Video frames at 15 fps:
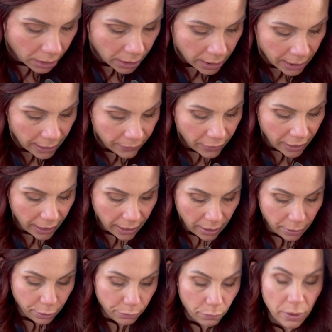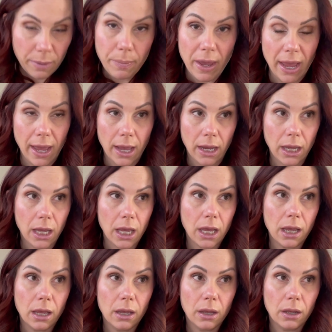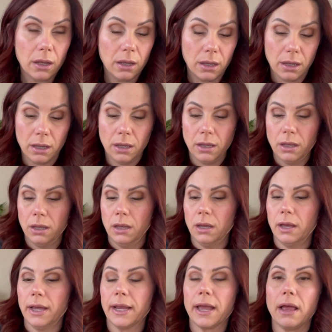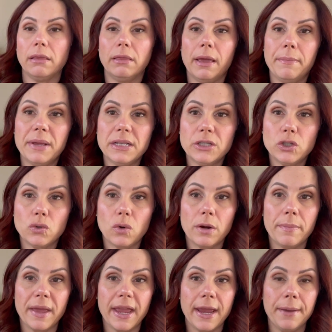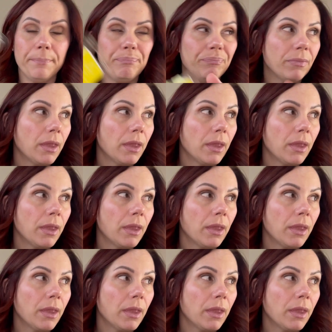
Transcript: And then I got a three pack I got lemon sorbet.